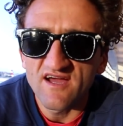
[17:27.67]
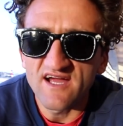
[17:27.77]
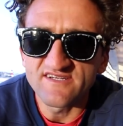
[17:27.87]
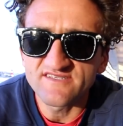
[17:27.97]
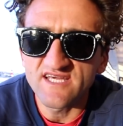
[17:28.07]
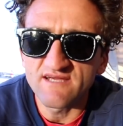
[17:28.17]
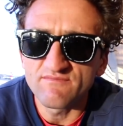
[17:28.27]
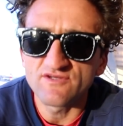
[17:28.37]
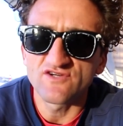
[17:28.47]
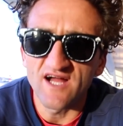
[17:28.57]
I just
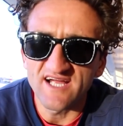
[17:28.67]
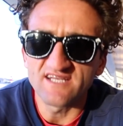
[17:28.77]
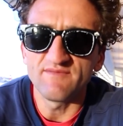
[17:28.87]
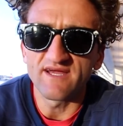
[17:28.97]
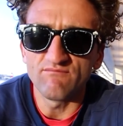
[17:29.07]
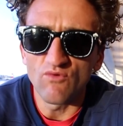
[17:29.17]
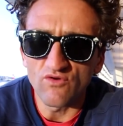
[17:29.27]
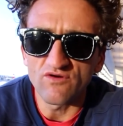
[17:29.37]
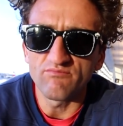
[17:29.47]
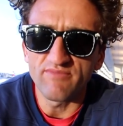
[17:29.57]
keep trying to make
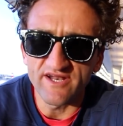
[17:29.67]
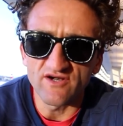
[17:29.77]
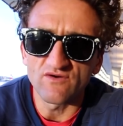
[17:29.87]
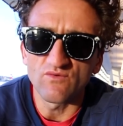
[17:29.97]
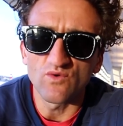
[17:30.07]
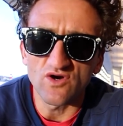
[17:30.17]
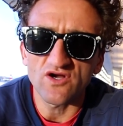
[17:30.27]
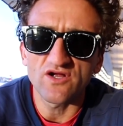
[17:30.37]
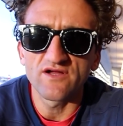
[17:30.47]
more, better work.